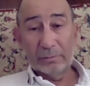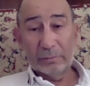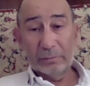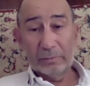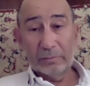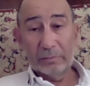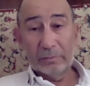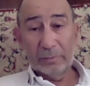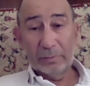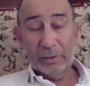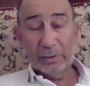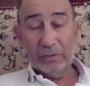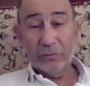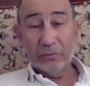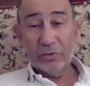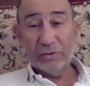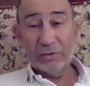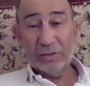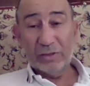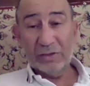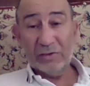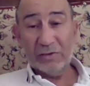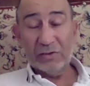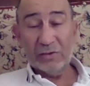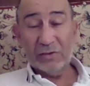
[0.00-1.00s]
it was
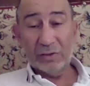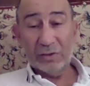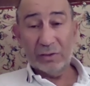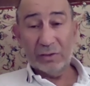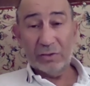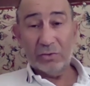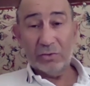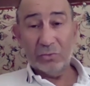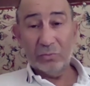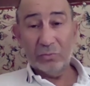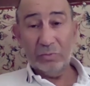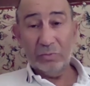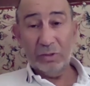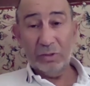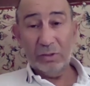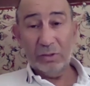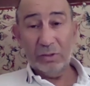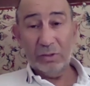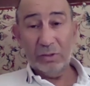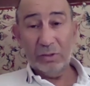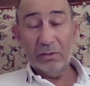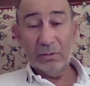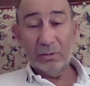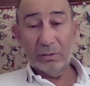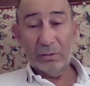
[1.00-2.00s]
necessary to
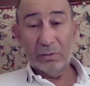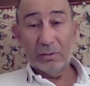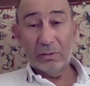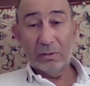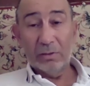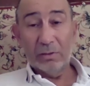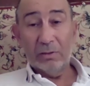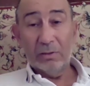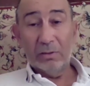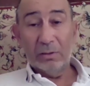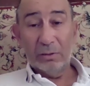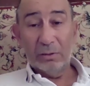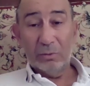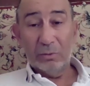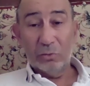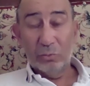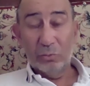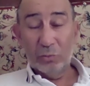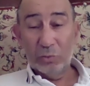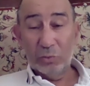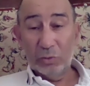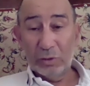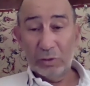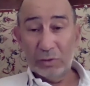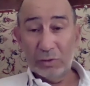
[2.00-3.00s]
be
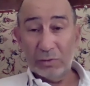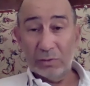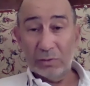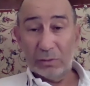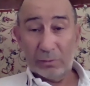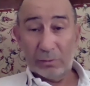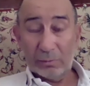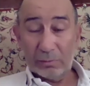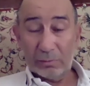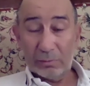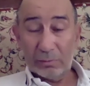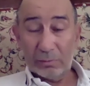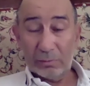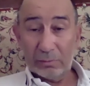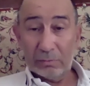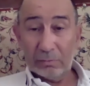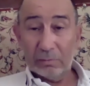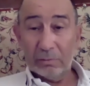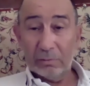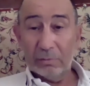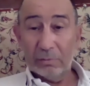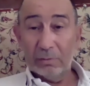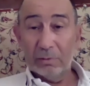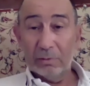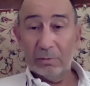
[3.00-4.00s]
communist,
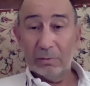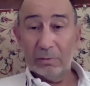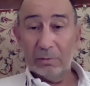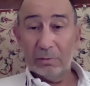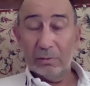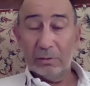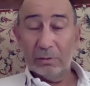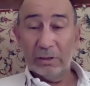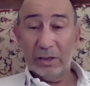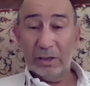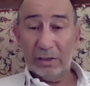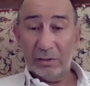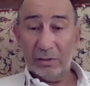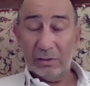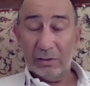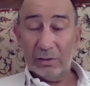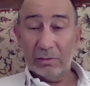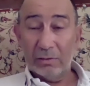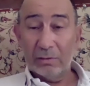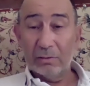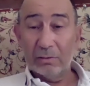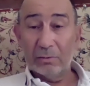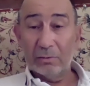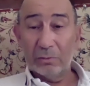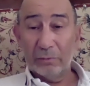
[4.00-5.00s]

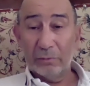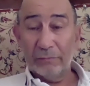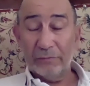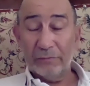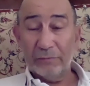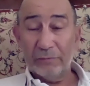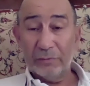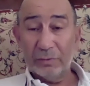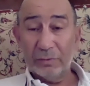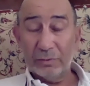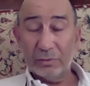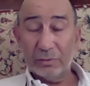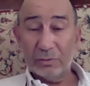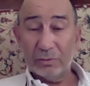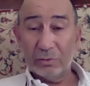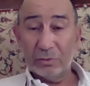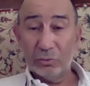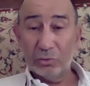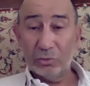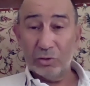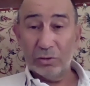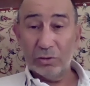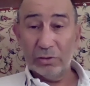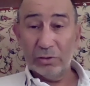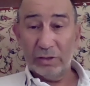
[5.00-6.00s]
actor of
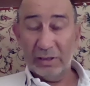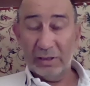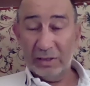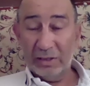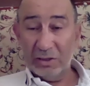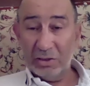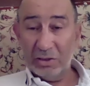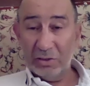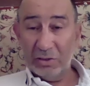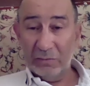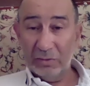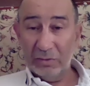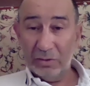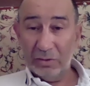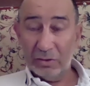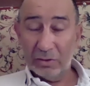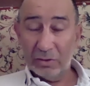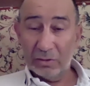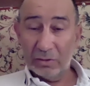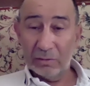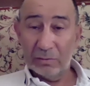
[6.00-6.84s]
social creativity